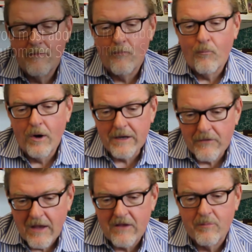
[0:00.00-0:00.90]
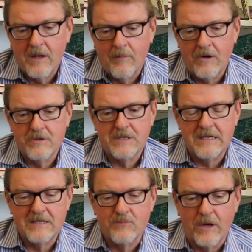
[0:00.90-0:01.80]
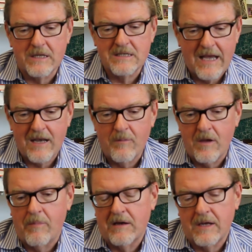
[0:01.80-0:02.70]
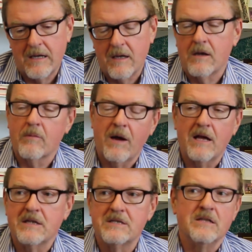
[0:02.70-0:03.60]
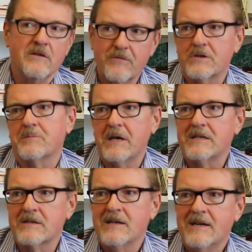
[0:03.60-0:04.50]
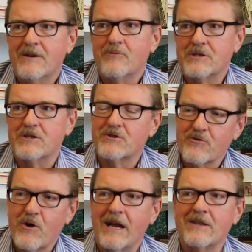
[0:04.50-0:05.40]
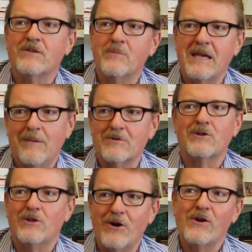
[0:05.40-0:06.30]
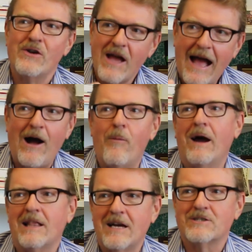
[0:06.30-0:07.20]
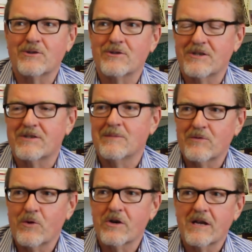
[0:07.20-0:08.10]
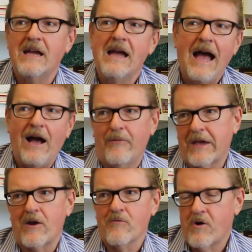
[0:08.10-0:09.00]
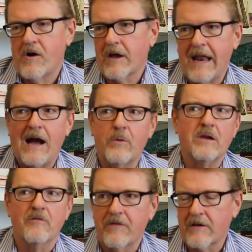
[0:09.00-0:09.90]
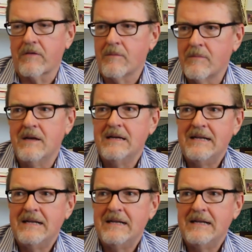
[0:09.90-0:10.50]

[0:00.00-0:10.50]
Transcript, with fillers: What excites me the most is what excited me about getting into biology in the first place, which is trying to be able to learn how biological systems work, how they go wrong, and how we can fix them.